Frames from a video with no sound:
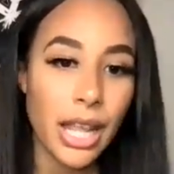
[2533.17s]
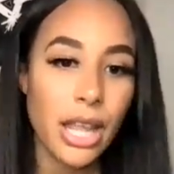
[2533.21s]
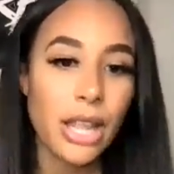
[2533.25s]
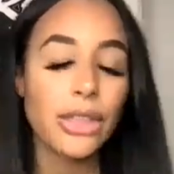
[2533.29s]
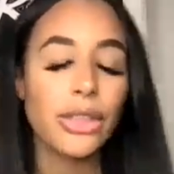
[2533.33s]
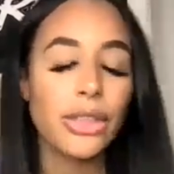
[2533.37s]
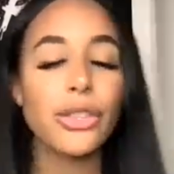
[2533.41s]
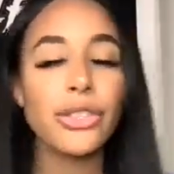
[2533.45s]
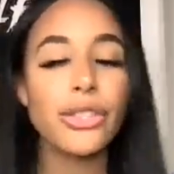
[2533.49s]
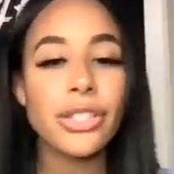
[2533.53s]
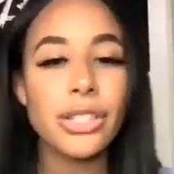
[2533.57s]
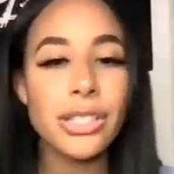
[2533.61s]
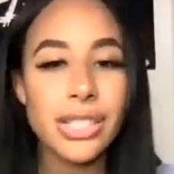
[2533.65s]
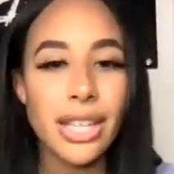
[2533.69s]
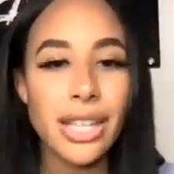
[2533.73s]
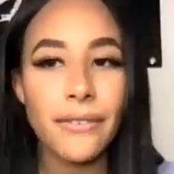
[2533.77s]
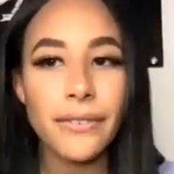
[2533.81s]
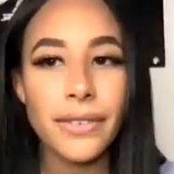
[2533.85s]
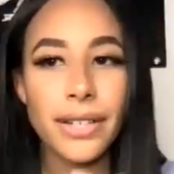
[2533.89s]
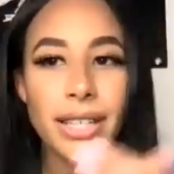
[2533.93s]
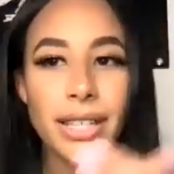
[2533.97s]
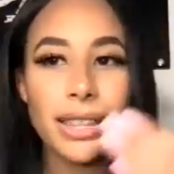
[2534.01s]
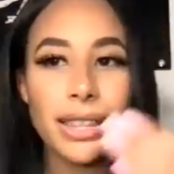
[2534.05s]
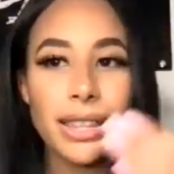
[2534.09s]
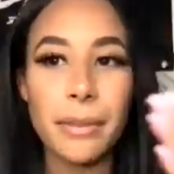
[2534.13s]
Those are
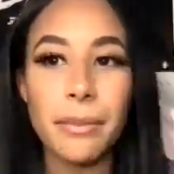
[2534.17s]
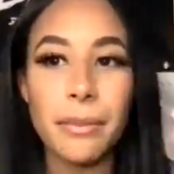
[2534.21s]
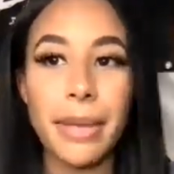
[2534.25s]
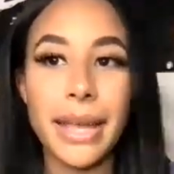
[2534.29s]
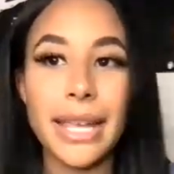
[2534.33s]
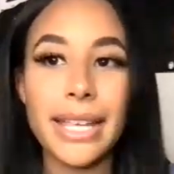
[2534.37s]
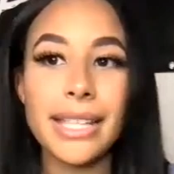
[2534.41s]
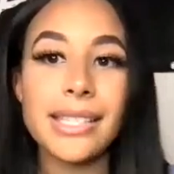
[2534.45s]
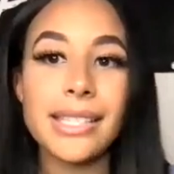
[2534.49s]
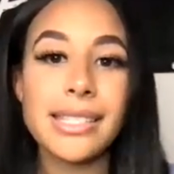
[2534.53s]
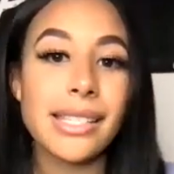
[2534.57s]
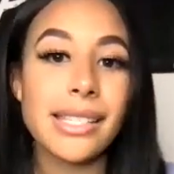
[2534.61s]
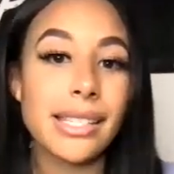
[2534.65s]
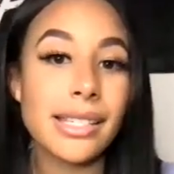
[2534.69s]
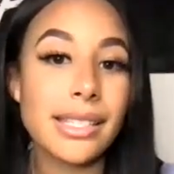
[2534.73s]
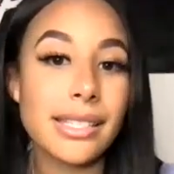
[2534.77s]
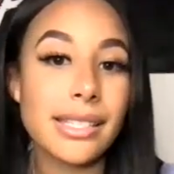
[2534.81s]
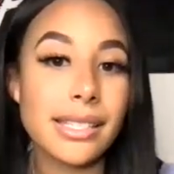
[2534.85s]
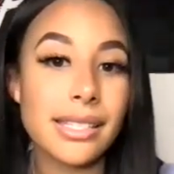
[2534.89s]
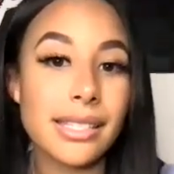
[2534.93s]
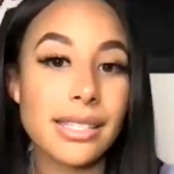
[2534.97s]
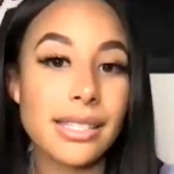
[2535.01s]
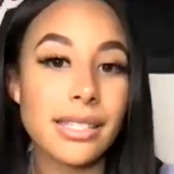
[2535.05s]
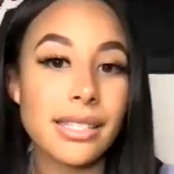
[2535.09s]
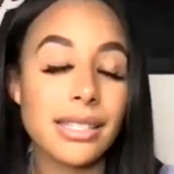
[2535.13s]
definitely the
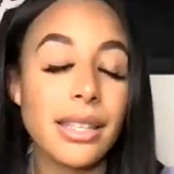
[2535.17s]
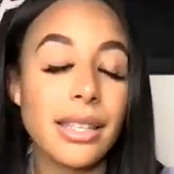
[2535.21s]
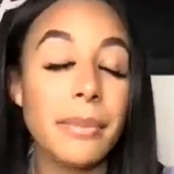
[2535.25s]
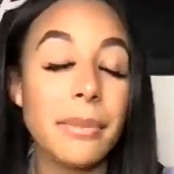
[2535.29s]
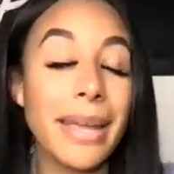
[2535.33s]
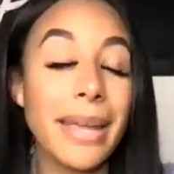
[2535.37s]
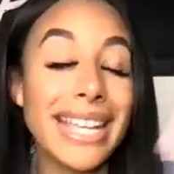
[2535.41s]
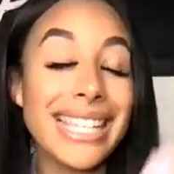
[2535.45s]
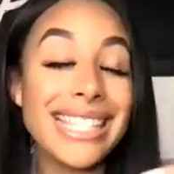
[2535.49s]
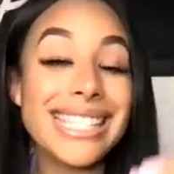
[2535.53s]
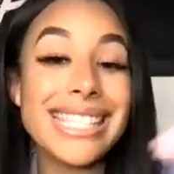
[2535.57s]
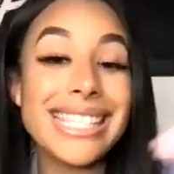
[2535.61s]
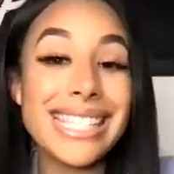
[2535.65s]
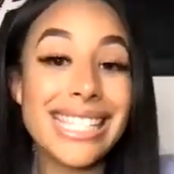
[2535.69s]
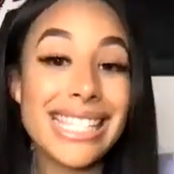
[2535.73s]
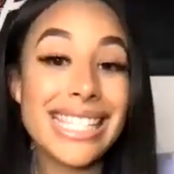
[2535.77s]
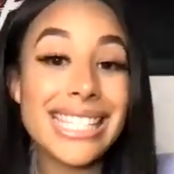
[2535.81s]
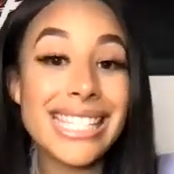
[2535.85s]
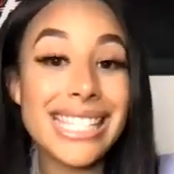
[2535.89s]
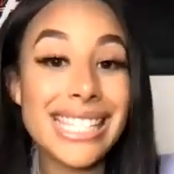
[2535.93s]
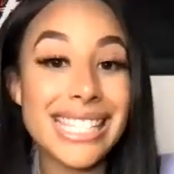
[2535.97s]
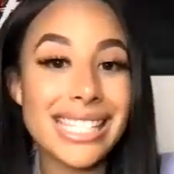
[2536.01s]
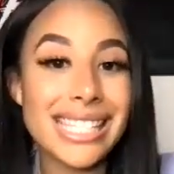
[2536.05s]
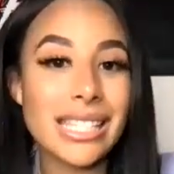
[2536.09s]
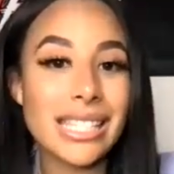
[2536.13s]
basics, the
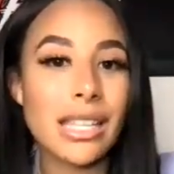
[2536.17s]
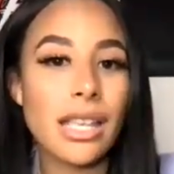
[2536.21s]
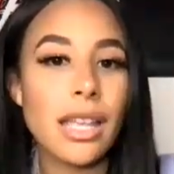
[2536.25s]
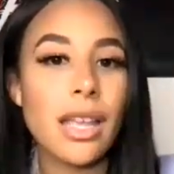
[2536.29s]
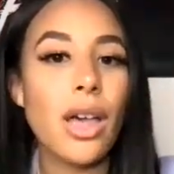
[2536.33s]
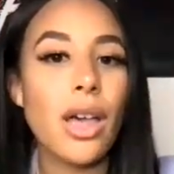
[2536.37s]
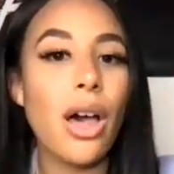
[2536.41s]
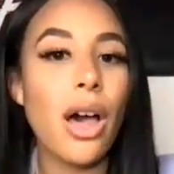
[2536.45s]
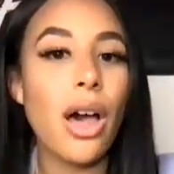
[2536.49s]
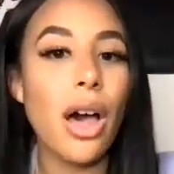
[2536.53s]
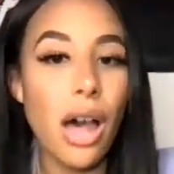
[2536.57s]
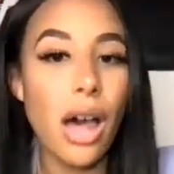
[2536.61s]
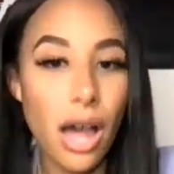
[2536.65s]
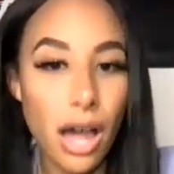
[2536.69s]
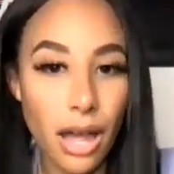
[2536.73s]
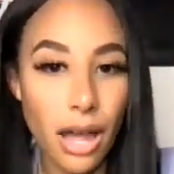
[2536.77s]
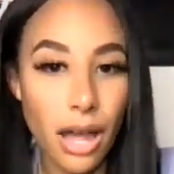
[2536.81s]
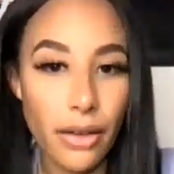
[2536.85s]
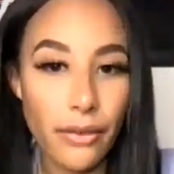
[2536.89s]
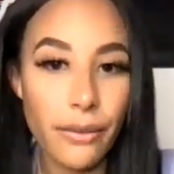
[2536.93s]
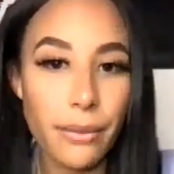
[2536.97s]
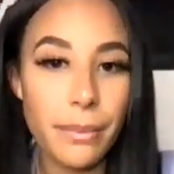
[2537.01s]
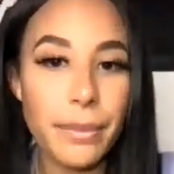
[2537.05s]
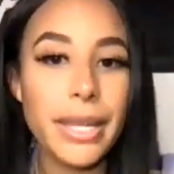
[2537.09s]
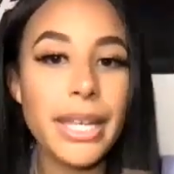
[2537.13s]
basis
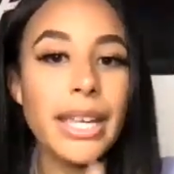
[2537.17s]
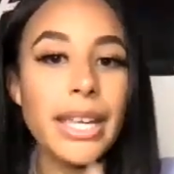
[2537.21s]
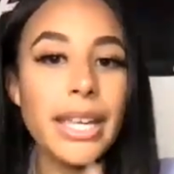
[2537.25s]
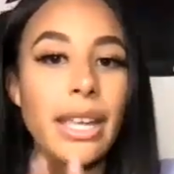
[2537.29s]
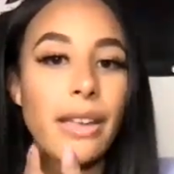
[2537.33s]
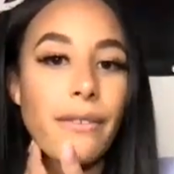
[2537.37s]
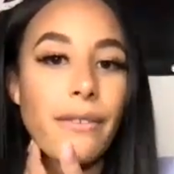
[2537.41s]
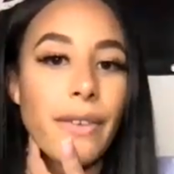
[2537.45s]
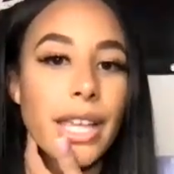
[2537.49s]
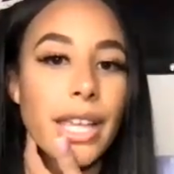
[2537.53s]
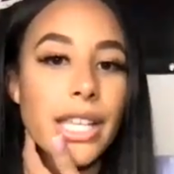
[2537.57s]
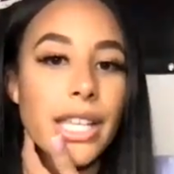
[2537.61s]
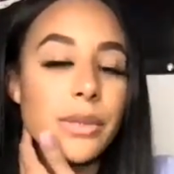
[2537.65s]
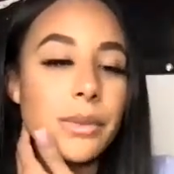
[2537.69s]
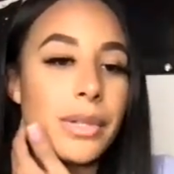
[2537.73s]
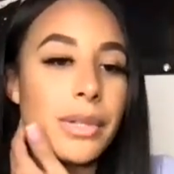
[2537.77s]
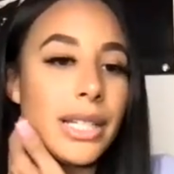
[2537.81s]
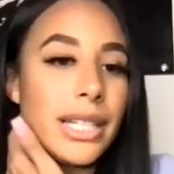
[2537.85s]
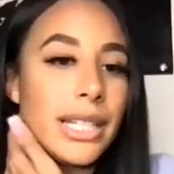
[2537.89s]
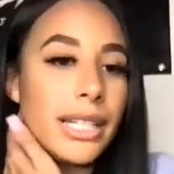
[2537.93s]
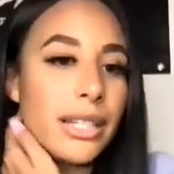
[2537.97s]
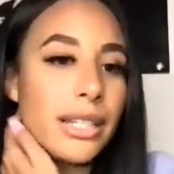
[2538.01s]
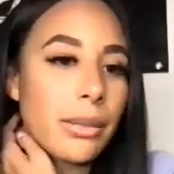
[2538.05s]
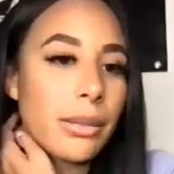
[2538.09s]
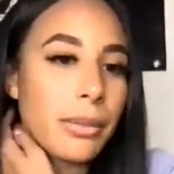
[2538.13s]
of being a phase 1
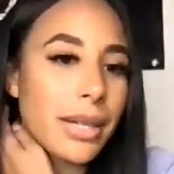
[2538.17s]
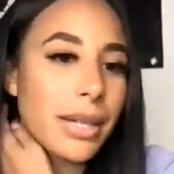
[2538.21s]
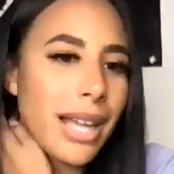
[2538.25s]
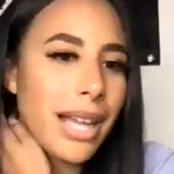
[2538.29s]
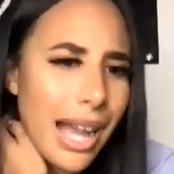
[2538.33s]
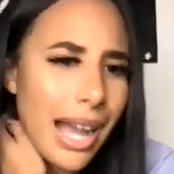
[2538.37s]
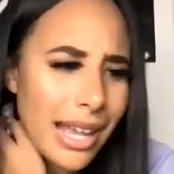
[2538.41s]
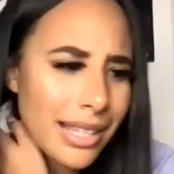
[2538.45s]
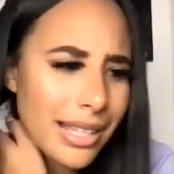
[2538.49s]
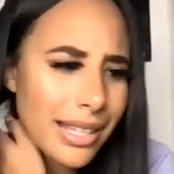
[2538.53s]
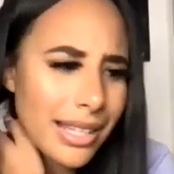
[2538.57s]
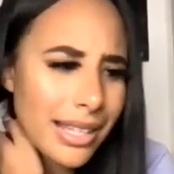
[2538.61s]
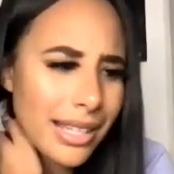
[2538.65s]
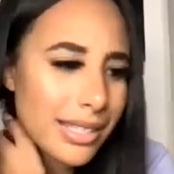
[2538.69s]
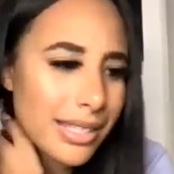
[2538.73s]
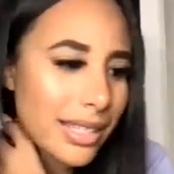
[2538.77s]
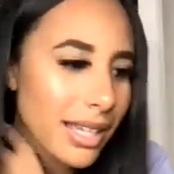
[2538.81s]
leader. But guys,